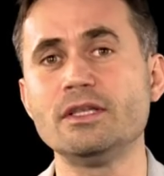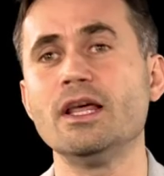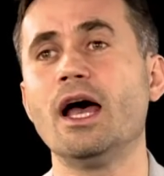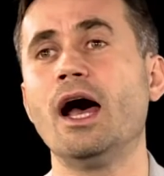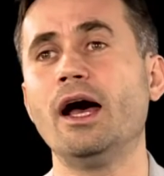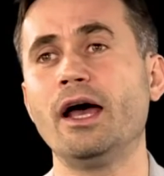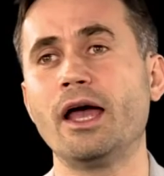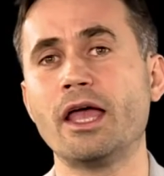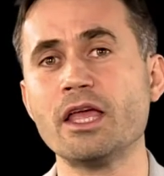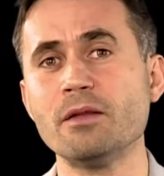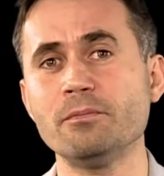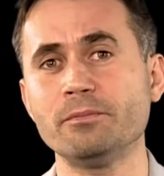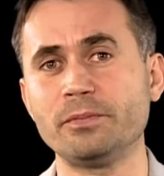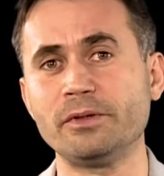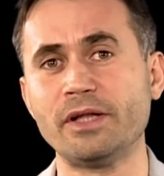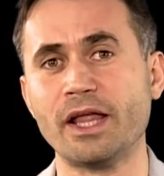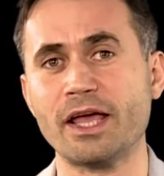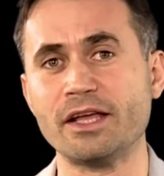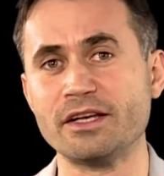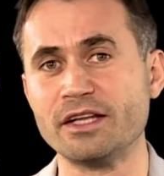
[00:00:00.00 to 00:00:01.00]
to
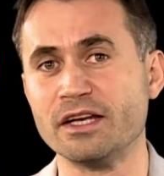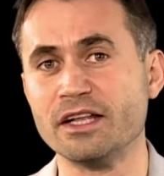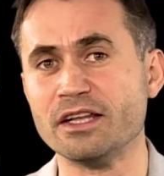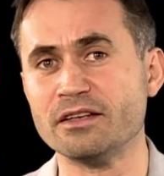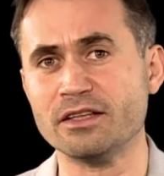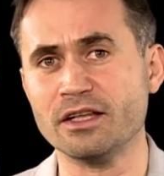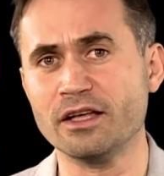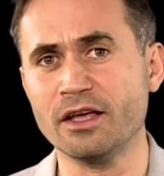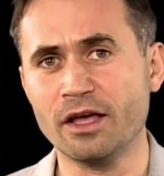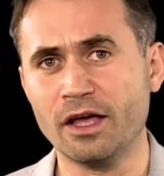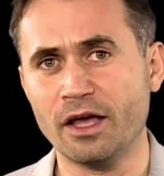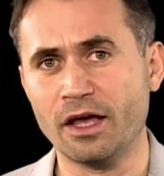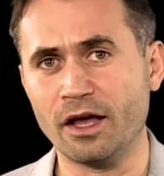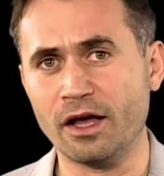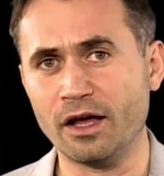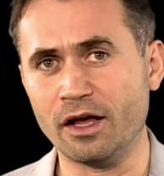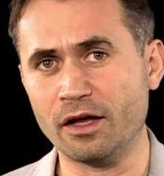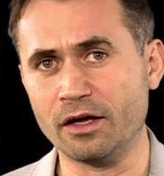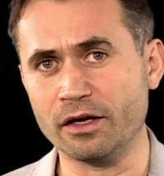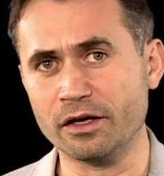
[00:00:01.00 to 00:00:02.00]
implant and
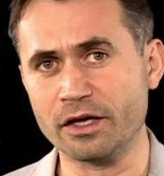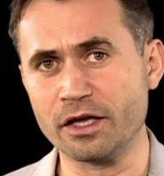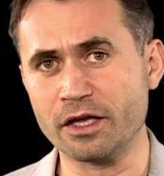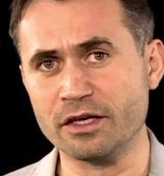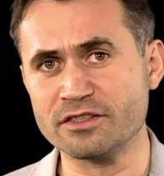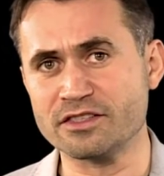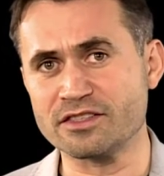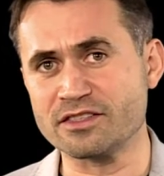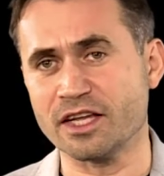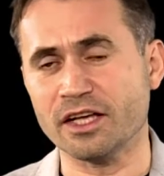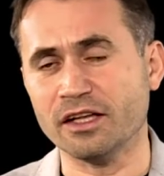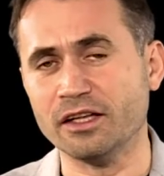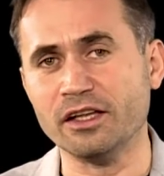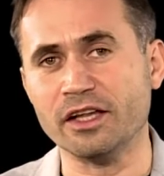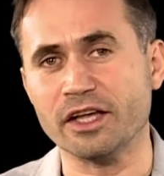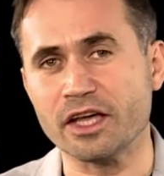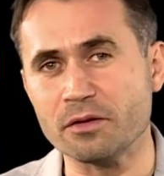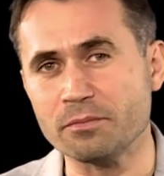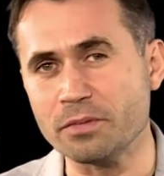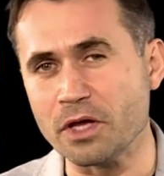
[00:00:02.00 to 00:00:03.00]
instill
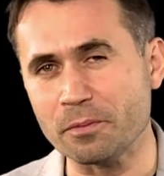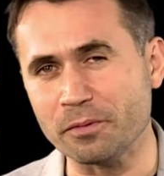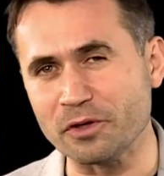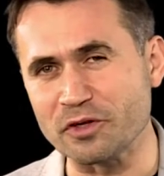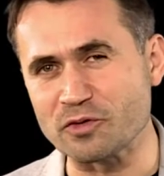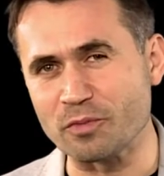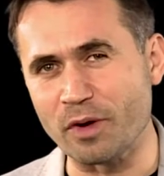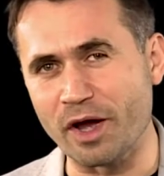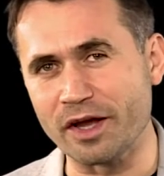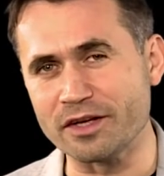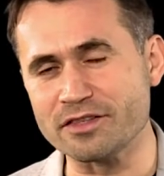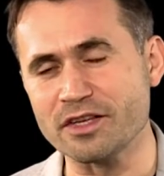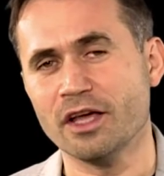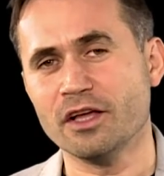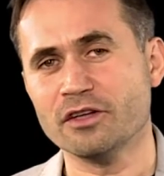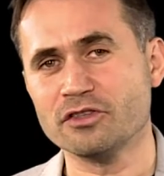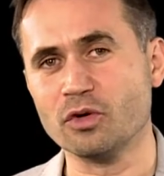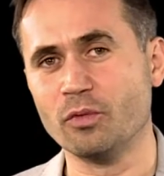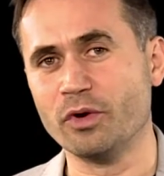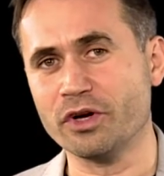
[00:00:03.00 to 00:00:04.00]
in people's minds.
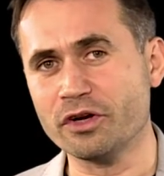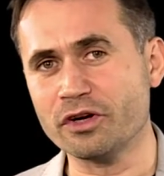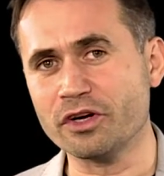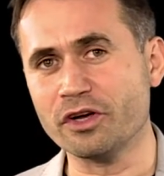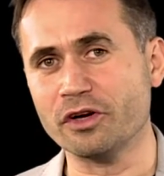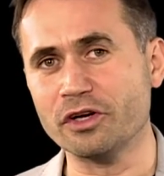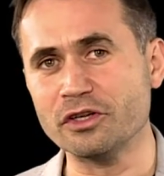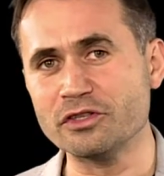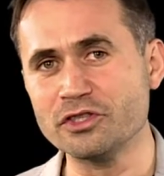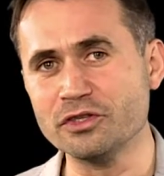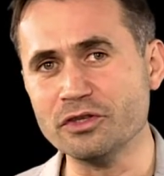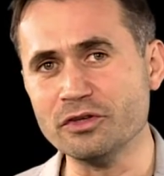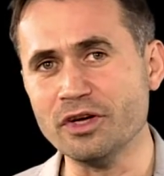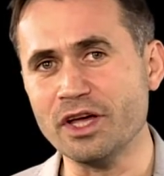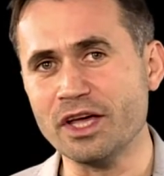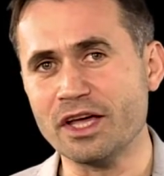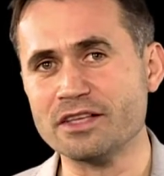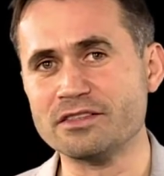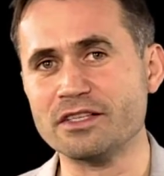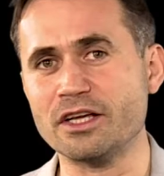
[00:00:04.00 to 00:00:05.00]
So what you're going to do
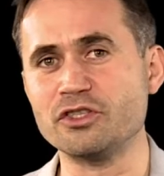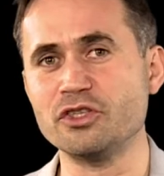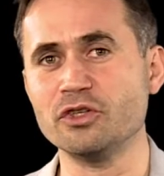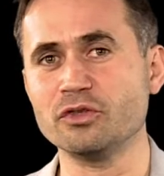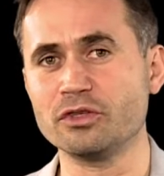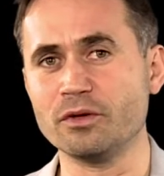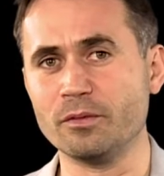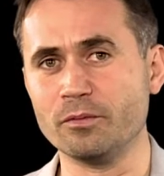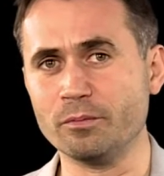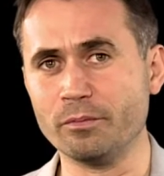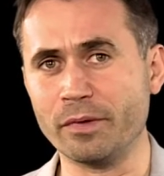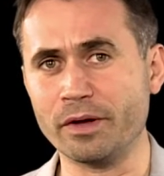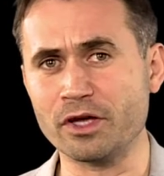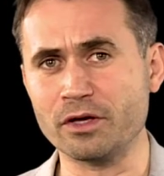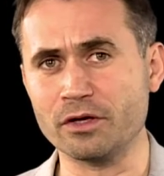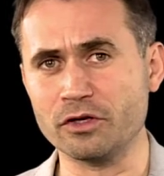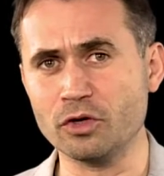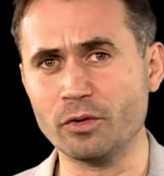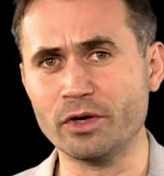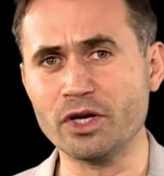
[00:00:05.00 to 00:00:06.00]
is that you
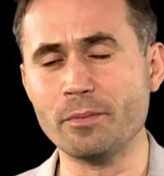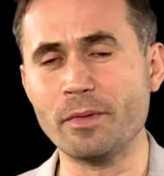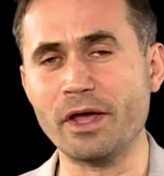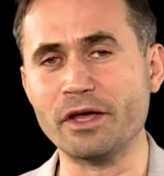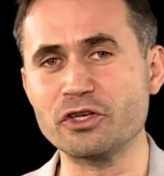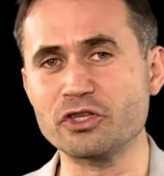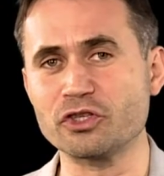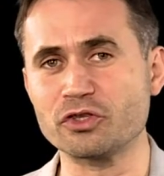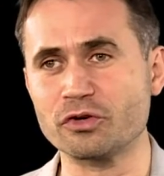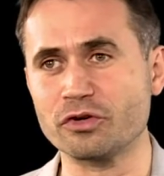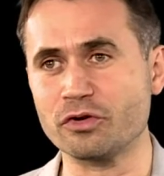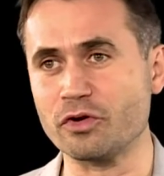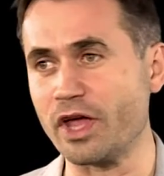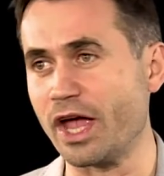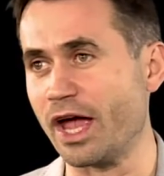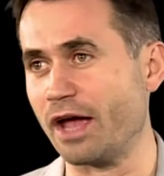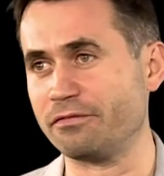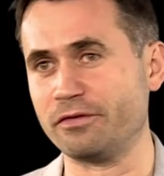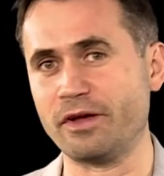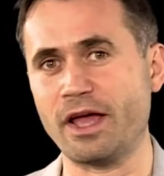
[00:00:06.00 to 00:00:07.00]
want to make sure that you
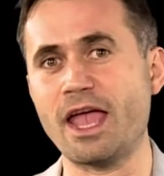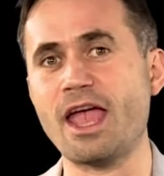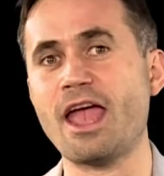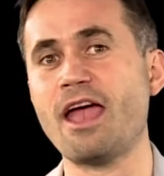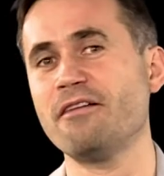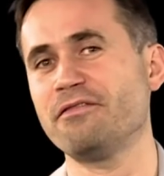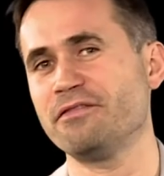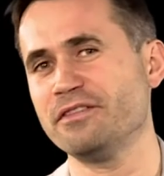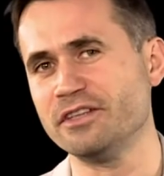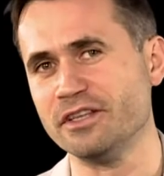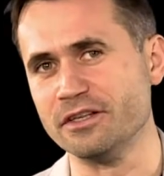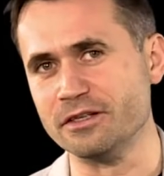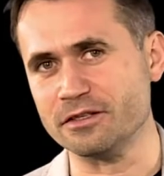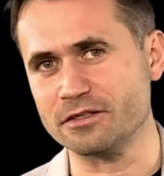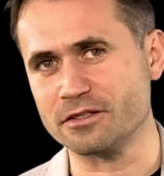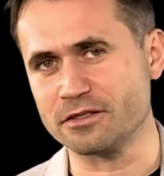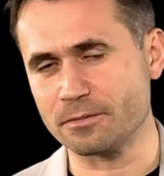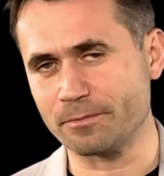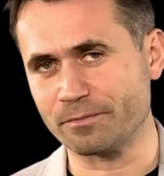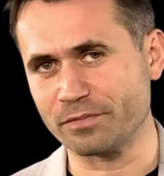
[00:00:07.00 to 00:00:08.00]
have
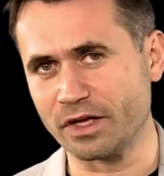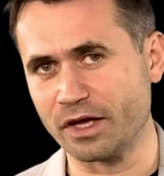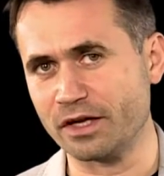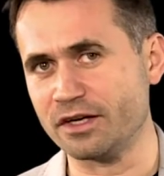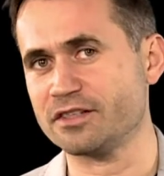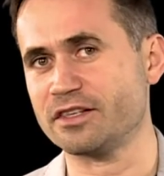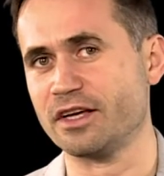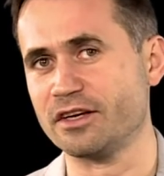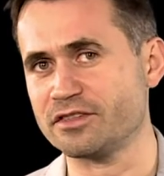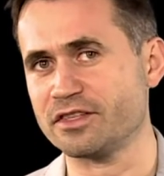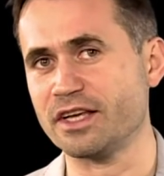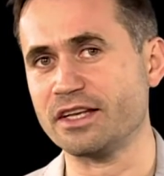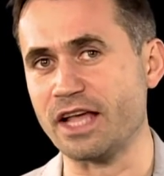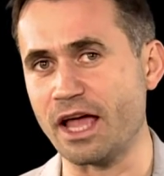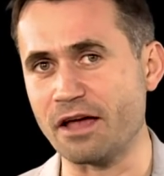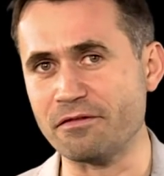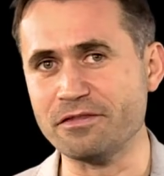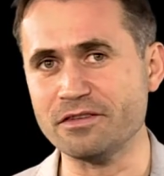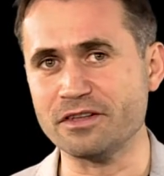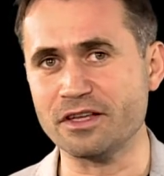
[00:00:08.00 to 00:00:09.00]
evidence. And as I said,
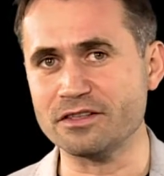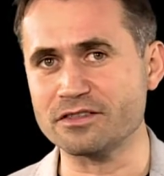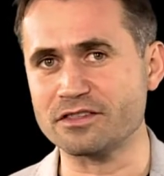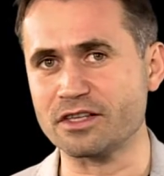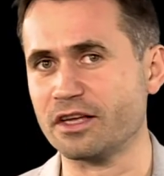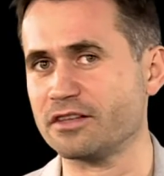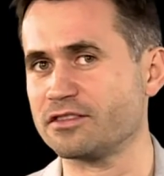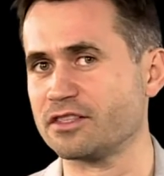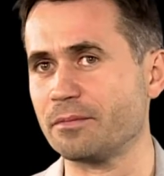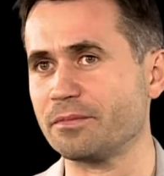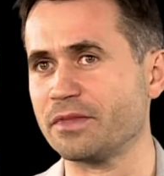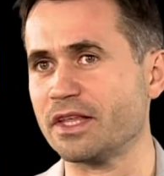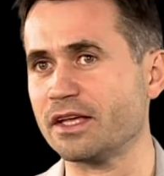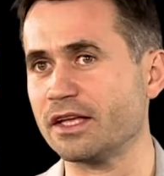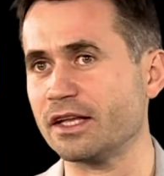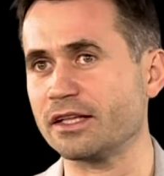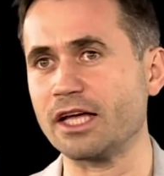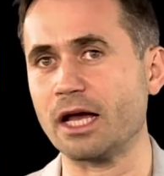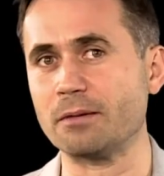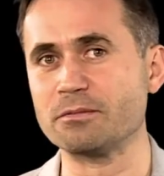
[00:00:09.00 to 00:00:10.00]
evidence is something
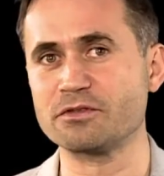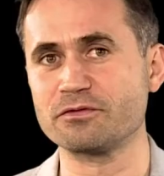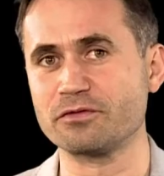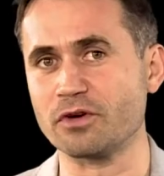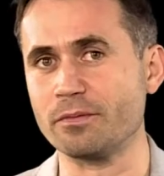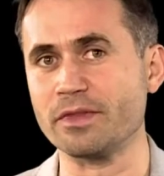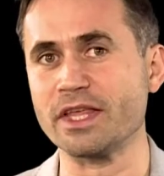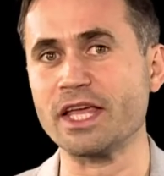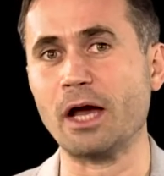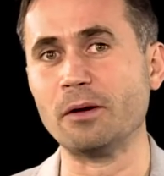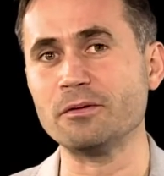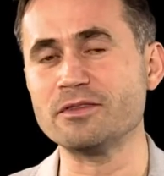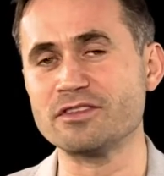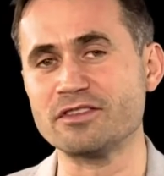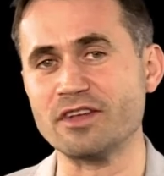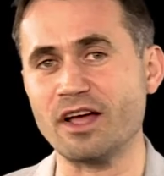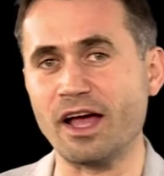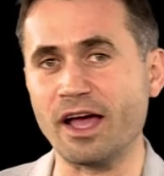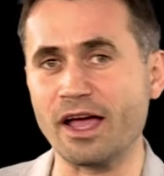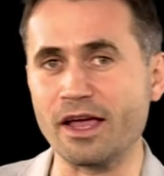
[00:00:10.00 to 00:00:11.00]
that comes from the
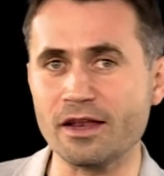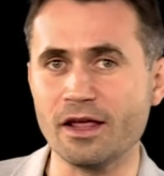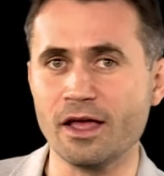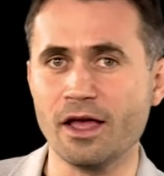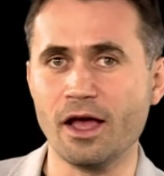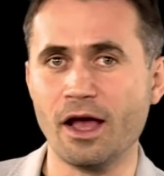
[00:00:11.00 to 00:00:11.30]
outside